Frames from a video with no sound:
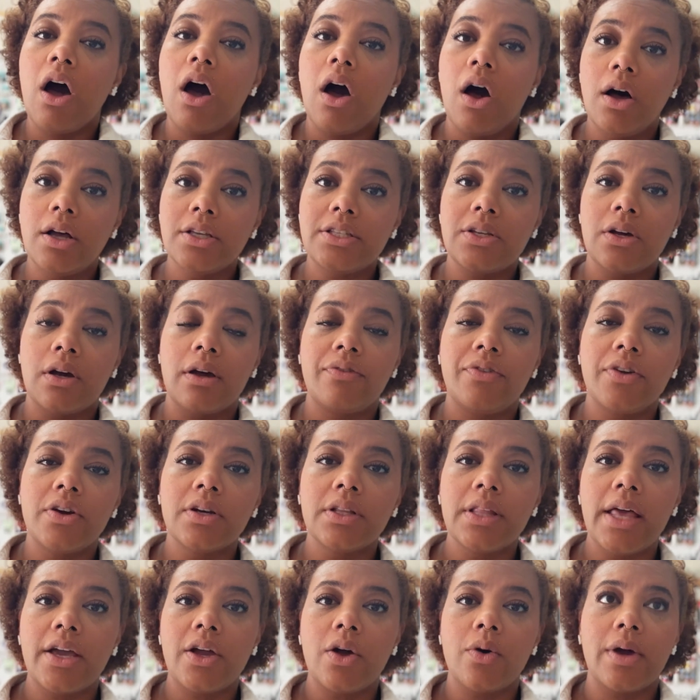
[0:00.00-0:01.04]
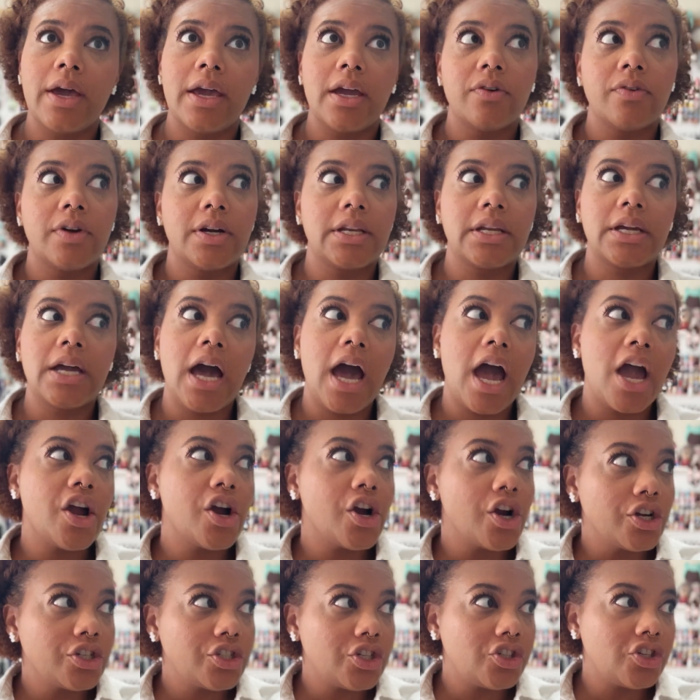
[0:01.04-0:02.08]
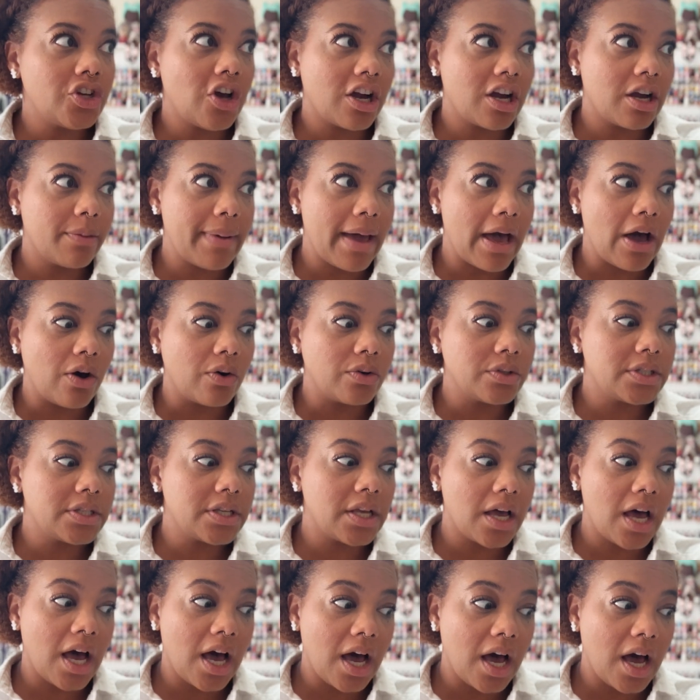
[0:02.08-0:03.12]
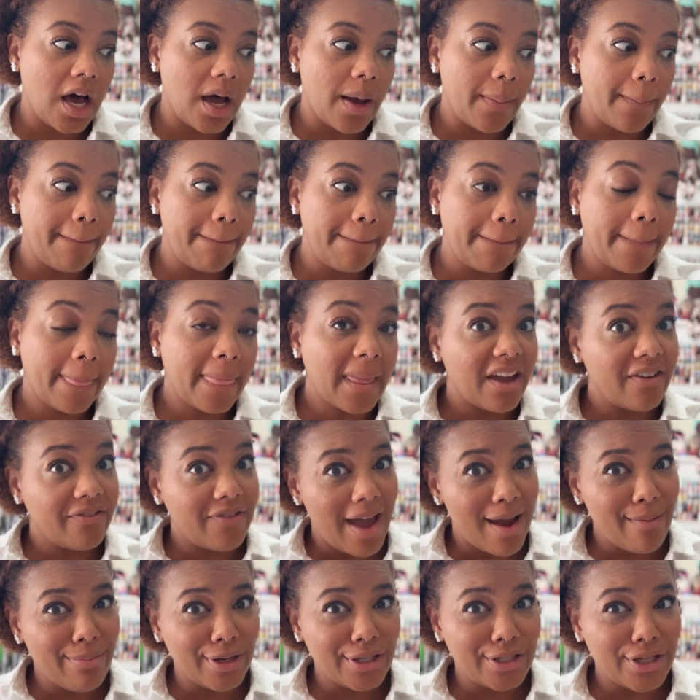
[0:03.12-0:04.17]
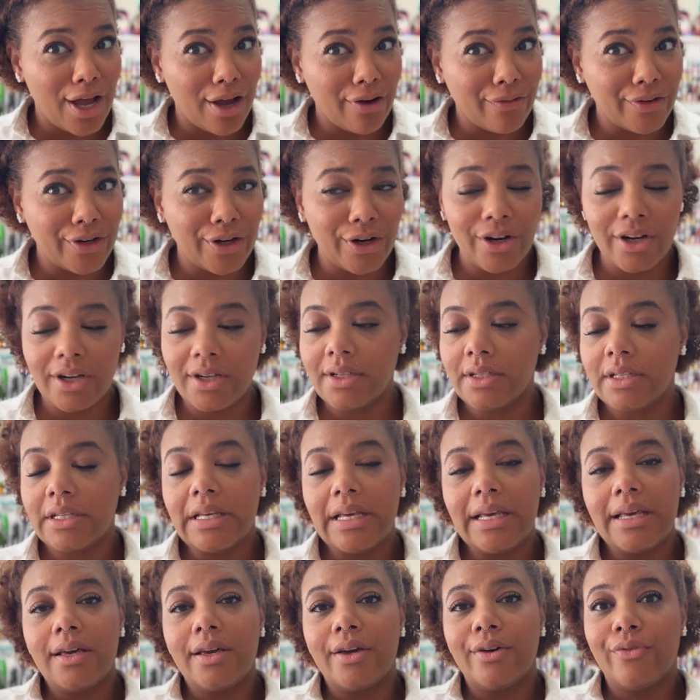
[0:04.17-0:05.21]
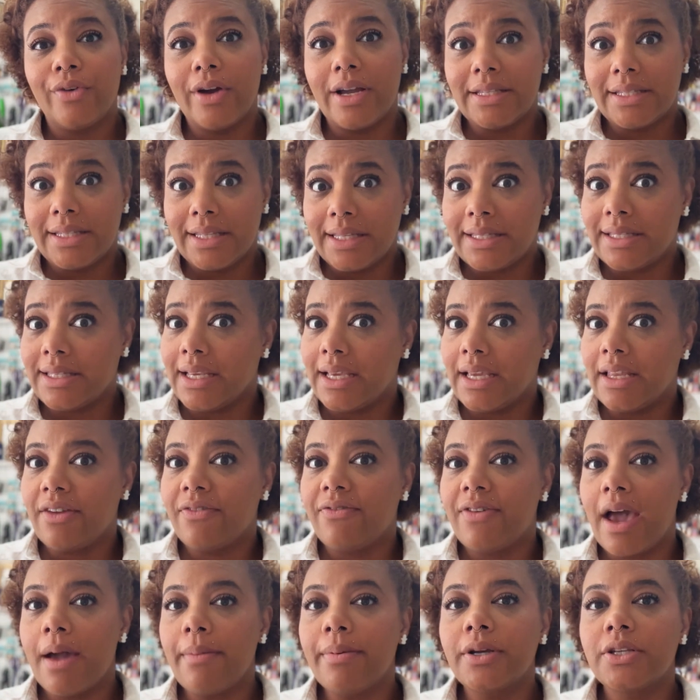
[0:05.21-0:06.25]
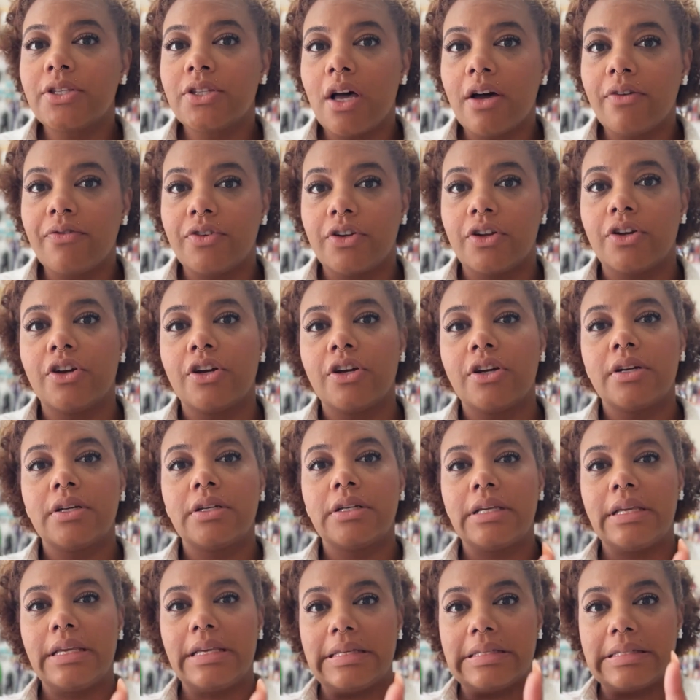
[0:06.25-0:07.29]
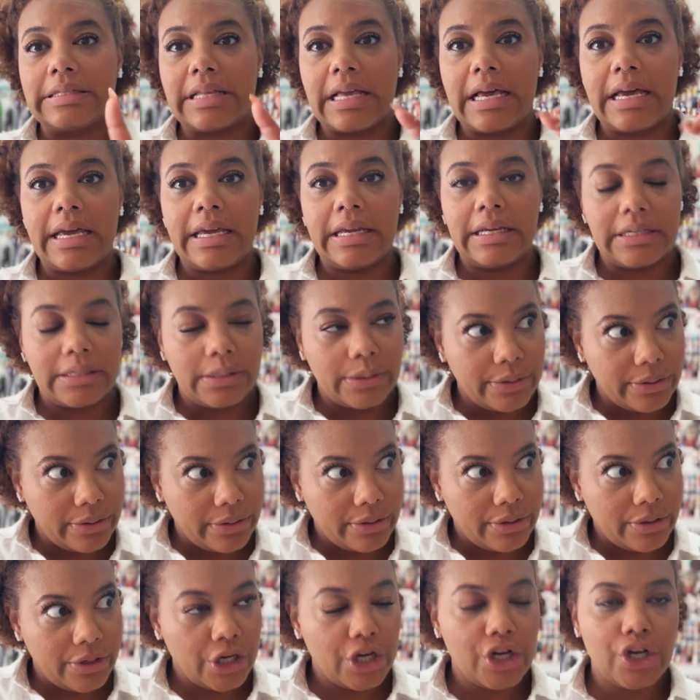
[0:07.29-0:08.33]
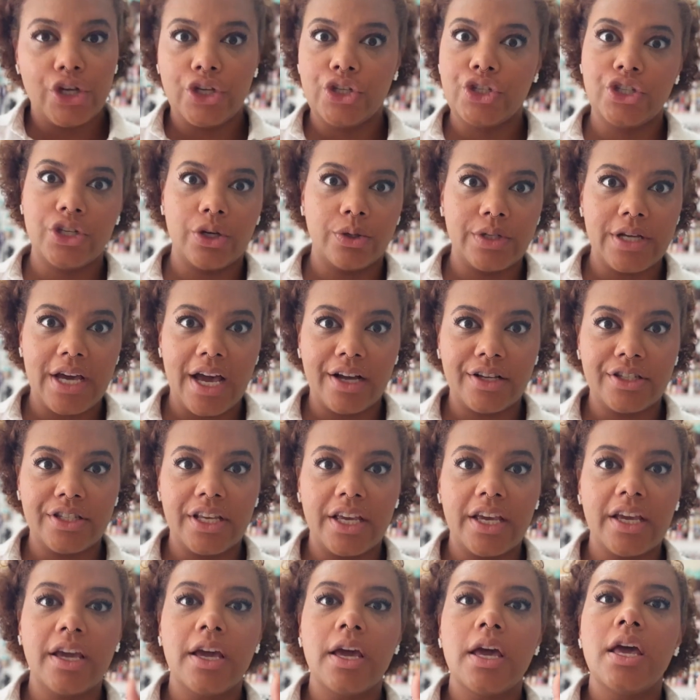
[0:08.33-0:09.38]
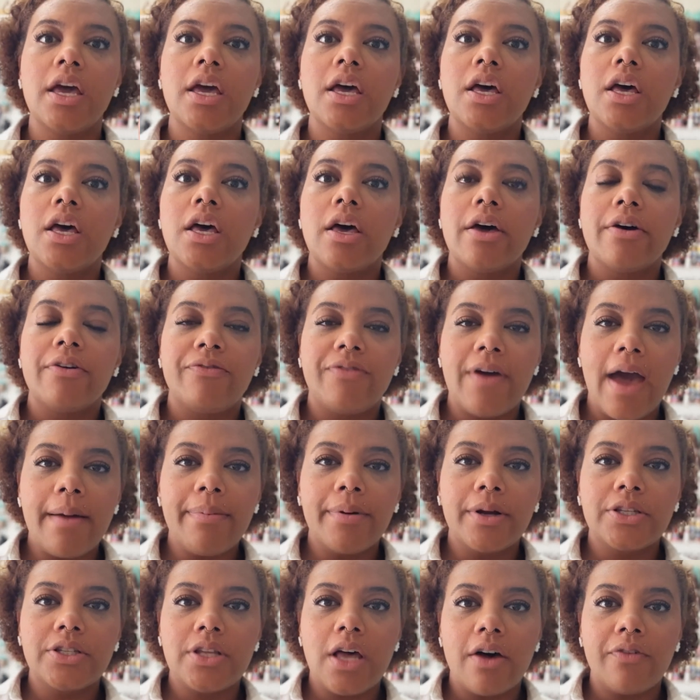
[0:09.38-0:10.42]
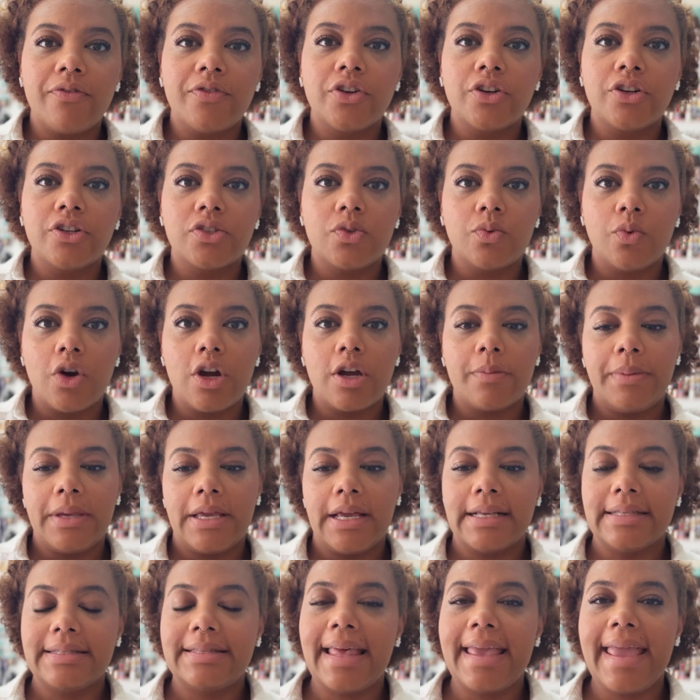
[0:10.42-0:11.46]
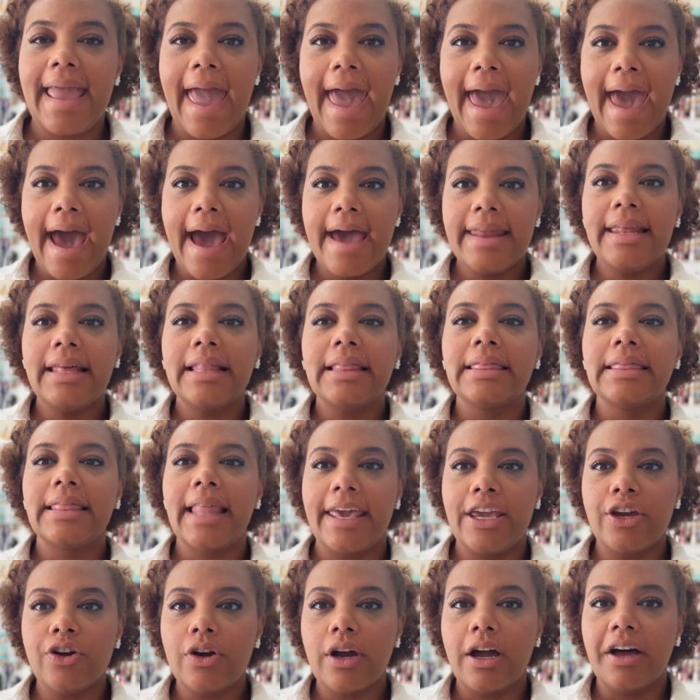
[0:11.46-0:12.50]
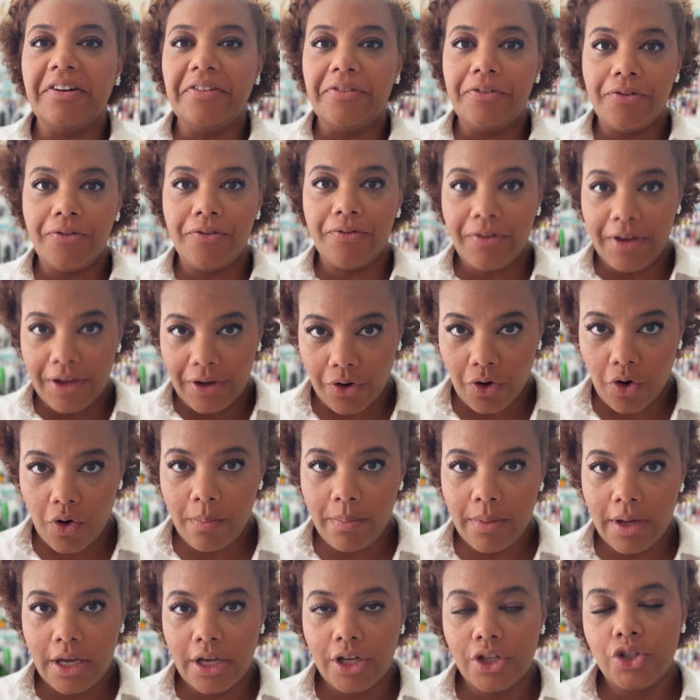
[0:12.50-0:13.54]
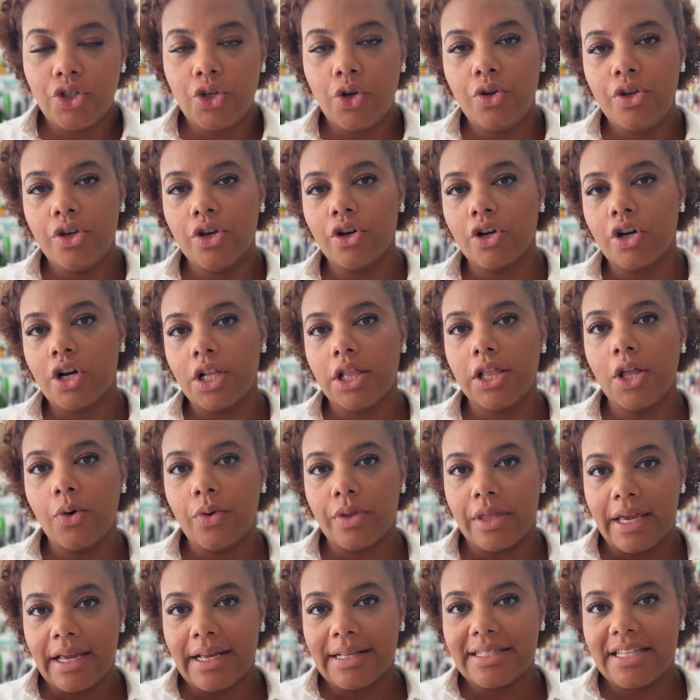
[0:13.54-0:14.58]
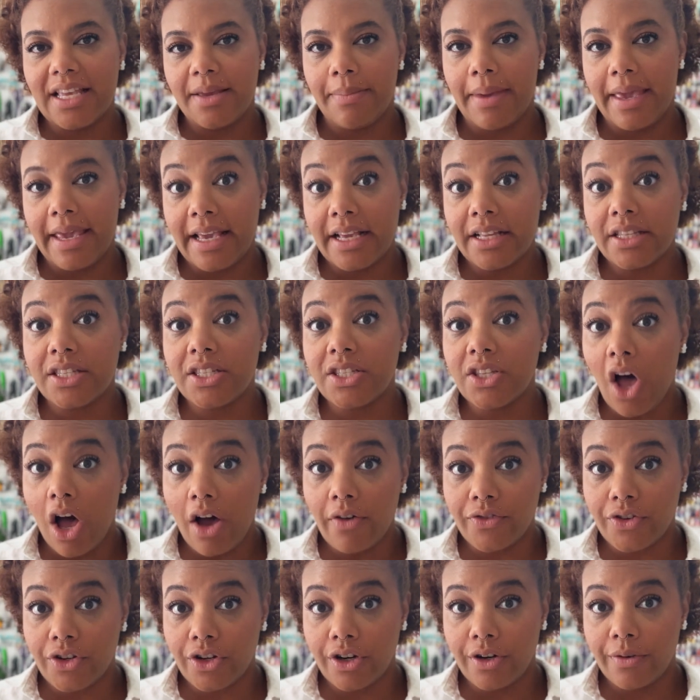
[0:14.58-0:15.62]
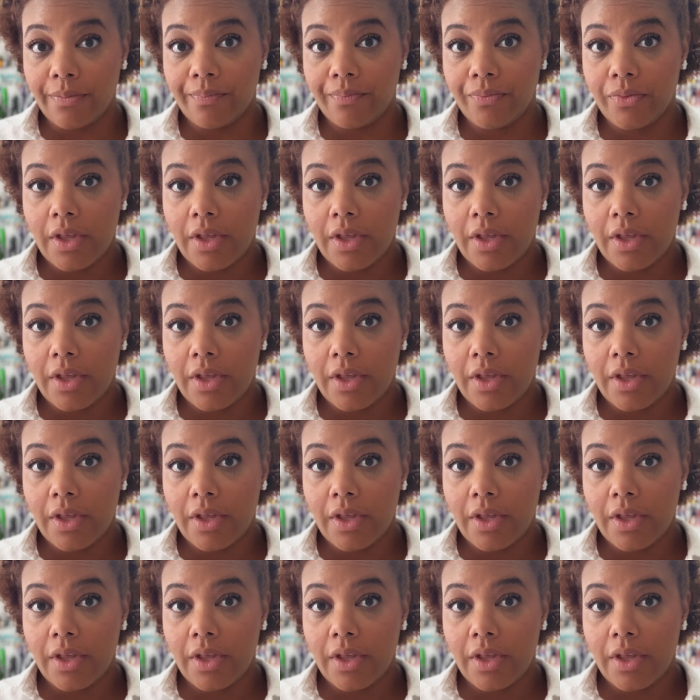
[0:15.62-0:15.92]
Also, if you're like, okay, Aaronica, I heard you talk about fabric softener. Friends, listen, fabric softener is like, oh, so toxic. Fabric softeners work because they add a layer of film to your clothing to make it softer.